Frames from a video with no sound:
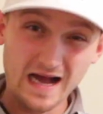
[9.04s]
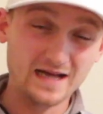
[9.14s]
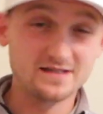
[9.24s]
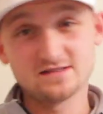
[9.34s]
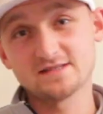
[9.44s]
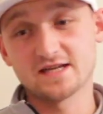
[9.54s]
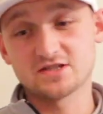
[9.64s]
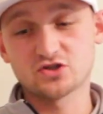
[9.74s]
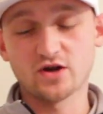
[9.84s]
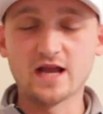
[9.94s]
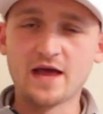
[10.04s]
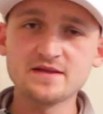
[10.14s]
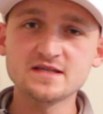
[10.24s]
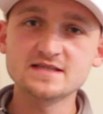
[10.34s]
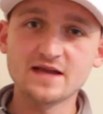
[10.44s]
and dead straight. And
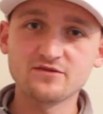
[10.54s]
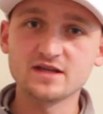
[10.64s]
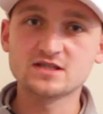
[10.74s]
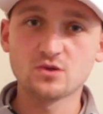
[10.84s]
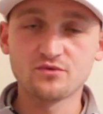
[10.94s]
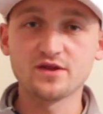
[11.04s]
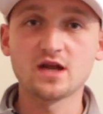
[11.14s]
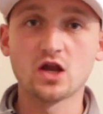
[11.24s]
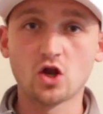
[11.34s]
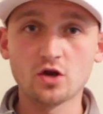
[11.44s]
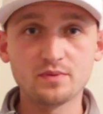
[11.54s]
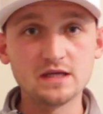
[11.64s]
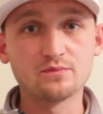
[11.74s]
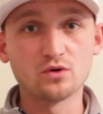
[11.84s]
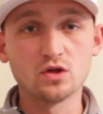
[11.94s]
this is definitely something a lot of
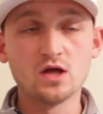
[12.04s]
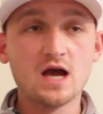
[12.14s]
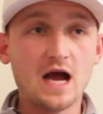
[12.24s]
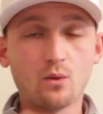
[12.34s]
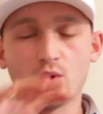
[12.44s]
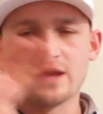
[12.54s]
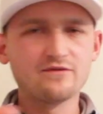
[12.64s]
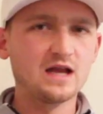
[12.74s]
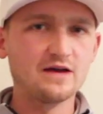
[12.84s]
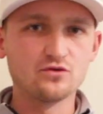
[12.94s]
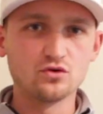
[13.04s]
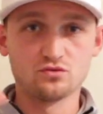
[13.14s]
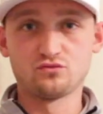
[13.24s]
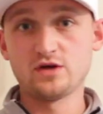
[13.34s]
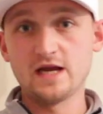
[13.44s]
people at whatever level
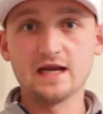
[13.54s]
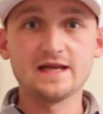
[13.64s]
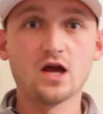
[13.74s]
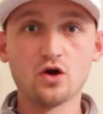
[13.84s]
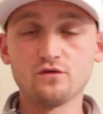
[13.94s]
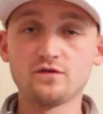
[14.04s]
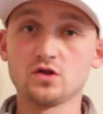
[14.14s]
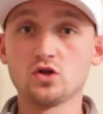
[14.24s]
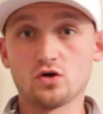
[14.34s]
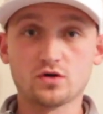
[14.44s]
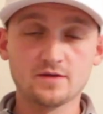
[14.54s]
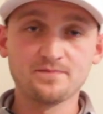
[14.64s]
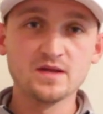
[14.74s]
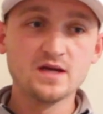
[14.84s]
really overlook.